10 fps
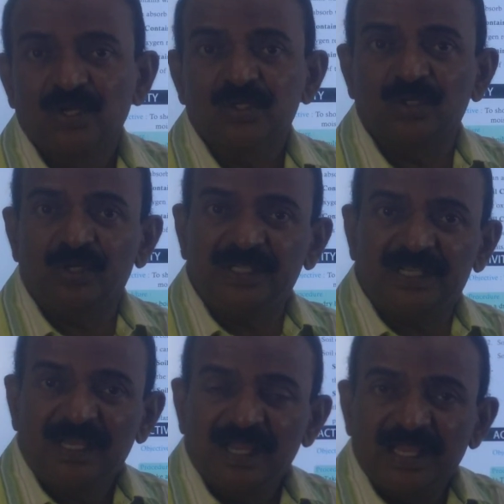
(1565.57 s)
So
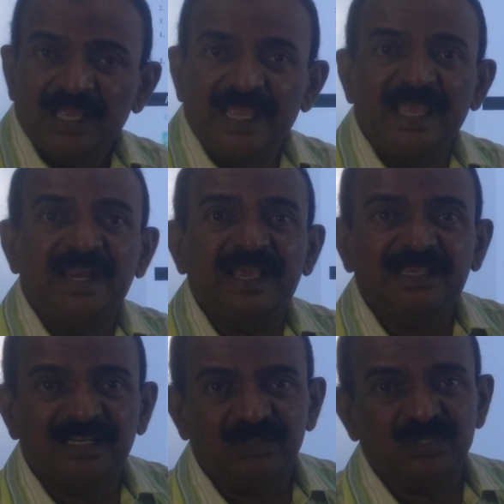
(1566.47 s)
here
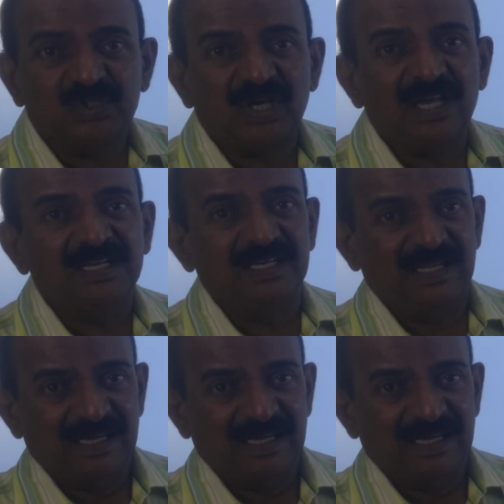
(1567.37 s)
aeration of the soil,